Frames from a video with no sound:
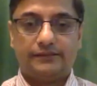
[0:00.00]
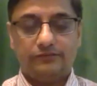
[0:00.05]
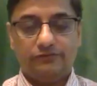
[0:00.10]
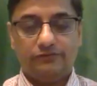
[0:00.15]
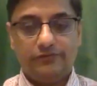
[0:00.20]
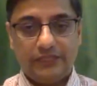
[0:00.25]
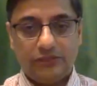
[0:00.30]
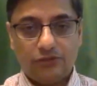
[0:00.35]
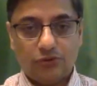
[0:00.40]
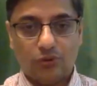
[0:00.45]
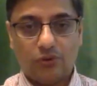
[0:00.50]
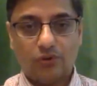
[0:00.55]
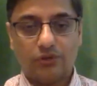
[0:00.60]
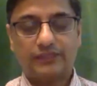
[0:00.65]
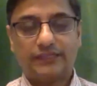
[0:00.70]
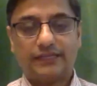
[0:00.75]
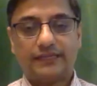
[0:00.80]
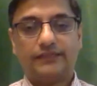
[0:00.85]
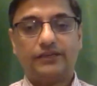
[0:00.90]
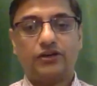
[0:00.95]
we know
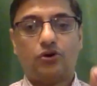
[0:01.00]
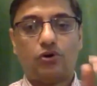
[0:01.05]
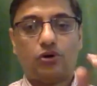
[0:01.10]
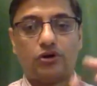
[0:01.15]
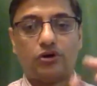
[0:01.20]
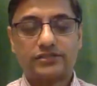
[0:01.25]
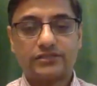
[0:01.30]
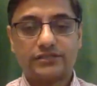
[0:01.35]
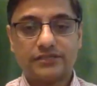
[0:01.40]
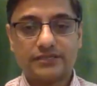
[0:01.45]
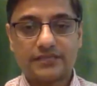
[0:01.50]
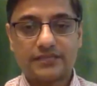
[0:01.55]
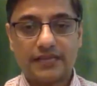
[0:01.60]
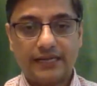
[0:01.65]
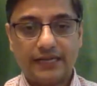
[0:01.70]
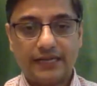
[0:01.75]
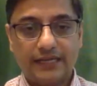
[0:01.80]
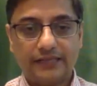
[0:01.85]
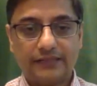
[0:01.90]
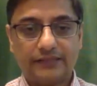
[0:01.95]
that the horses are
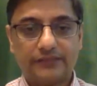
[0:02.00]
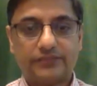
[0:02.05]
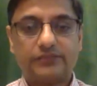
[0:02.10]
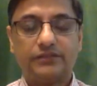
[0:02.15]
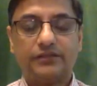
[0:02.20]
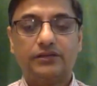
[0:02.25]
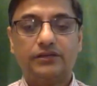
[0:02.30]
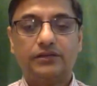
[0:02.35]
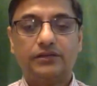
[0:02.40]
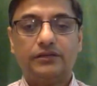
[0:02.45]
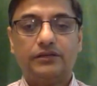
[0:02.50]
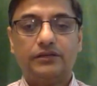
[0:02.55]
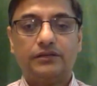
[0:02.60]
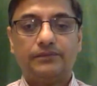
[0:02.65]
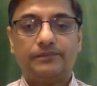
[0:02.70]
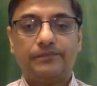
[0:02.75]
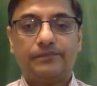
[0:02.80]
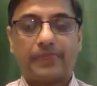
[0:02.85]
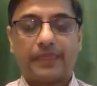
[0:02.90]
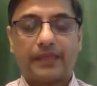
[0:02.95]
linked
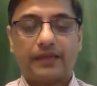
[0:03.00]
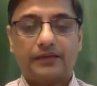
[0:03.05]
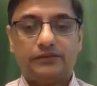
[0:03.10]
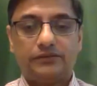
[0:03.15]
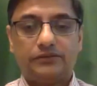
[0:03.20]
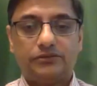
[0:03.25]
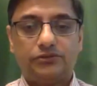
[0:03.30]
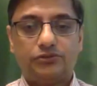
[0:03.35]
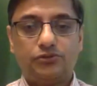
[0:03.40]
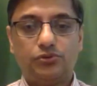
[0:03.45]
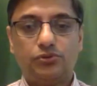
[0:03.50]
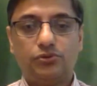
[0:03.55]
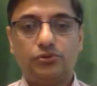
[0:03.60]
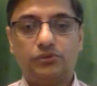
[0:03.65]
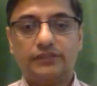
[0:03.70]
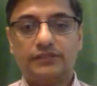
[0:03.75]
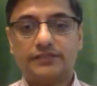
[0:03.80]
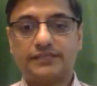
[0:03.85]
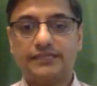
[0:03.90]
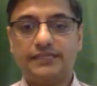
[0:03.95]
to
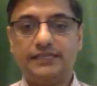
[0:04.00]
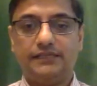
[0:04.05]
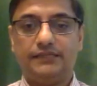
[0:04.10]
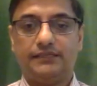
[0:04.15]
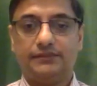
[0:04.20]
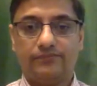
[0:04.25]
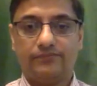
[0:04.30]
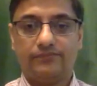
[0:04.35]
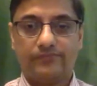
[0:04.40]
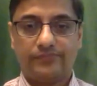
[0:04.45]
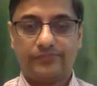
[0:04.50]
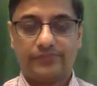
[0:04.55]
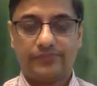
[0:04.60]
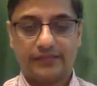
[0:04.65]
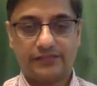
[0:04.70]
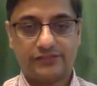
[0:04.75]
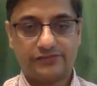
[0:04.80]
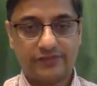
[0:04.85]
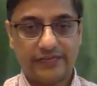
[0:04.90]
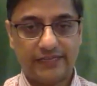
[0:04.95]
the sea.
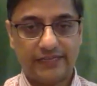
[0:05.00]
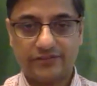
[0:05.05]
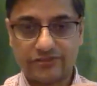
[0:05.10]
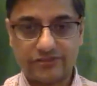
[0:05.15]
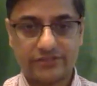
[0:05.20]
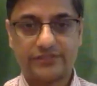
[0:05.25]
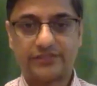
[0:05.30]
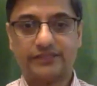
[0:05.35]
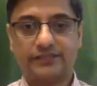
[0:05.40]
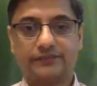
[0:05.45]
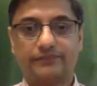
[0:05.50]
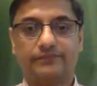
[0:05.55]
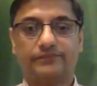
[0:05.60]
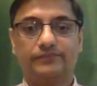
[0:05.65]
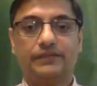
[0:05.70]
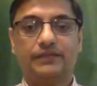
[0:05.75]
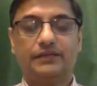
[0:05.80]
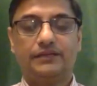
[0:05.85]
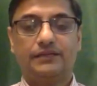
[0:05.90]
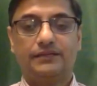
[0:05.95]
It's very interesting.
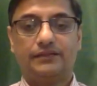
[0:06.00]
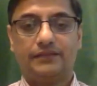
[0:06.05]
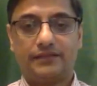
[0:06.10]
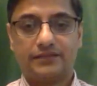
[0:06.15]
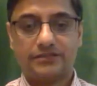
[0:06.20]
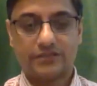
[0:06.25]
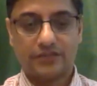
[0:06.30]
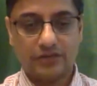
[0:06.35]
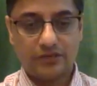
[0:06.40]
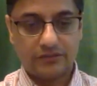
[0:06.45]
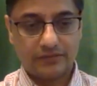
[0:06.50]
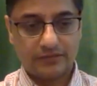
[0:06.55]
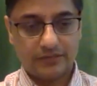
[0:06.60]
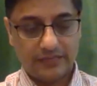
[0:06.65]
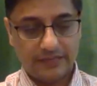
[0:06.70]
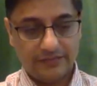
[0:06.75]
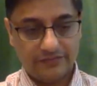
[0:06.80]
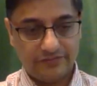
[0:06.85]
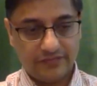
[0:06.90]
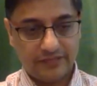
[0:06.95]
There is a
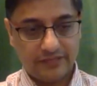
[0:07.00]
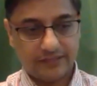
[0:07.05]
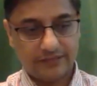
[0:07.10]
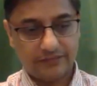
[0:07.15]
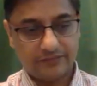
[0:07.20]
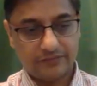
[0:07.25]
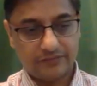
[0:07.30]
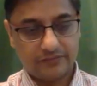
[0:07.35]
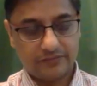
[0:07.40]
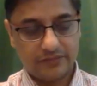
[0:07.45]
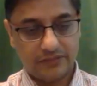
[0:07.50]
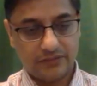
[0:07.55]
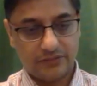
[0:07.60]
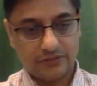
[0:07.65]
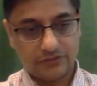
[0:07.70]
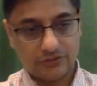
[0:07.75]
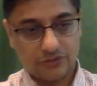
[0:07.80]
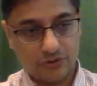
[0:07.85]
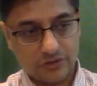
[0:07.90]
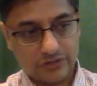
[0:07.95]
everything, you know,
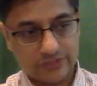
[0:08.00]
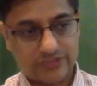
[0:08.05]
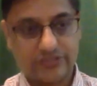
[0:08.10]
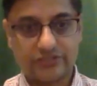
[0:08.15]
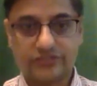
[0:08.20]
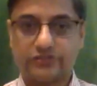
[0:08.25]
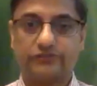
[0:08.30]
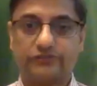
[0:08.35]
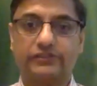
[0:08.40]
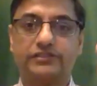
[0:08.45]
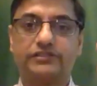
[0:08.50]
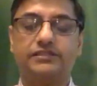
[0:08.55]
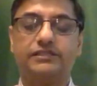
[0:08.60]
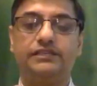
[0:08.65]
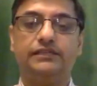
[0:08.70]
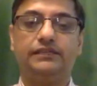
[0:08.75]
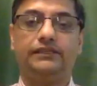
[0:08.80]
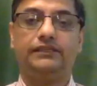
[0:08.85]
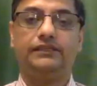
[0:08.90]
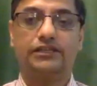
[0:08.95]
the horses of the
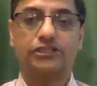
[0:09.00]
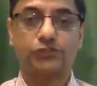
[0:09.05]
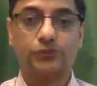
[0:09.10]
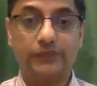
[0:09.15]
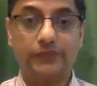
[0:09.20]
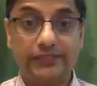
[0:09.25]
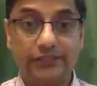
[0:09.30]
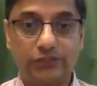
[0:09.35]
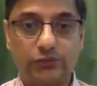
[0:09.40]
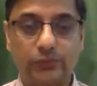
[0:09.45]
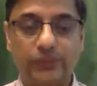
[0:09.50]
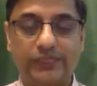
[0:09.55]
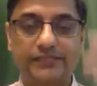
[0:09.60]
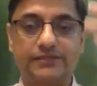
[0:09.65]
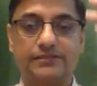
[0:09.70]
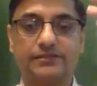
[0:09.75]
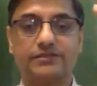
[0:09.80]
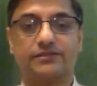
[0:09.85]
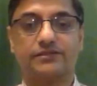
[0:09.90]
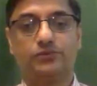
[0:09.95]
sea, the Ashwin
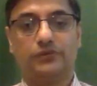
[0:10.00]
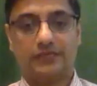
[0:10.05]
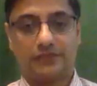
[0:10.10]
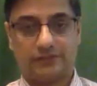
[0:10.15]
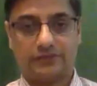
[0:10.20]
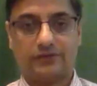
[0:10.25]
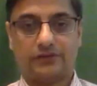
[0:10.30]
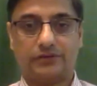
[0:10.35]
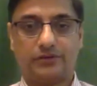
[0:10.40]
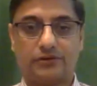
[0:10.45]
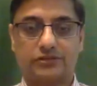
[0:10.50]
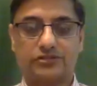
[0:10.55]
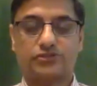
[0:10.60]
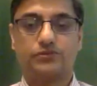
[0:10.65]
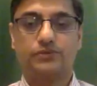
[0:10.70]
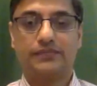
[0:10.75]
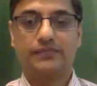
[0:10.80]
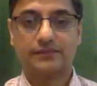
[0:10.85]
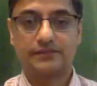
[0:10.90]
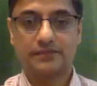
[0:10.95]
twins, who are the mm. horse
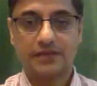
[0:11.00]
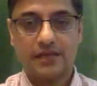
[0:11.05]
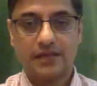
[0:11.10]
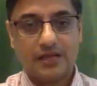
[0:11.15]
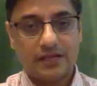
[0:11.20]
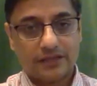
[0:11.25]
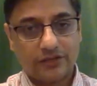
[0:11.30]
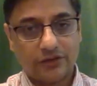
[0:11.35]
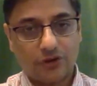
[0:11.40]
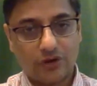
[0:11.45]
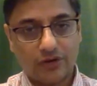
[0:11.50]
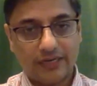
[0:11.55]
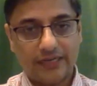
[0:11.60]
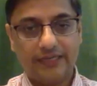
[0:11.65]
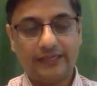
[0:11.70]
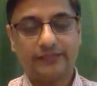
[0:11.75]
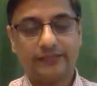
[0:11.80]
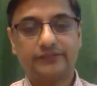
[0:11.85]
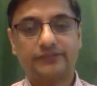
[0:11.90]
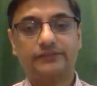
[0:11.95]
twins, they're all
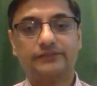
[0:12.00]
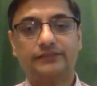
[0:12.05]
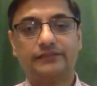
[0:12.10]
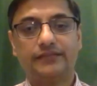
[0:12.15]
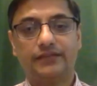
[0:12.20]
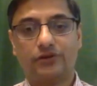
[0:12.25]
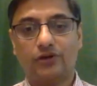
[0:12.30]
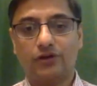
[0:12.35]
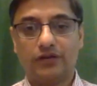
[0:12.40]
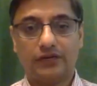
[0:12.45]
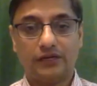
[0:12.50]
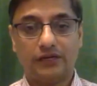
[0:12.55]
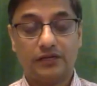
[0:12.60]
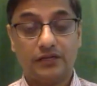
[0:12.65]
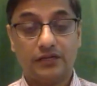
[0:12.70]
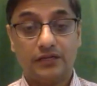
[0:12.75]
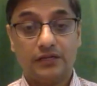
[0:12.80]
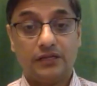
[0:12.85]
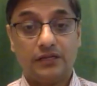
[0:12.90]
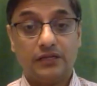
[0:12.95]
linked, they're all
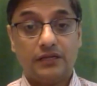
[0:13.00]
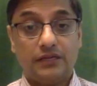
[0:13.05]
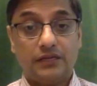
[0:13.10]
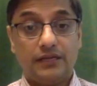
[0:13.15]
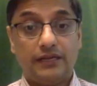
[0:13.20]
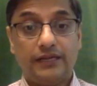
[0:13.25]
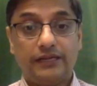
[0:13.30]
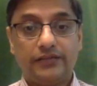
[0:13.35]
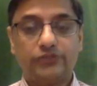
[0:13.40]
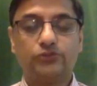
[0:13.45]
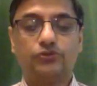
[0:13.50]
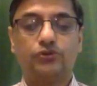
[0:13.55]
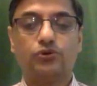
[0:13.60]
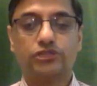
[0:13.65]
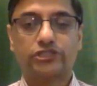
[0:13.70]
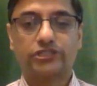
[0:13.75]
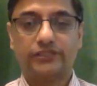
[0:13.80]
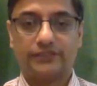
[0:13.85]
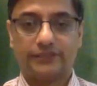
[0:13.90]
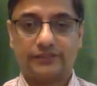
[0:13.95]
linked to the
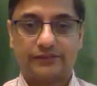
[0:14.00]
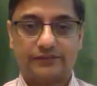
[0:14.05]
ocean.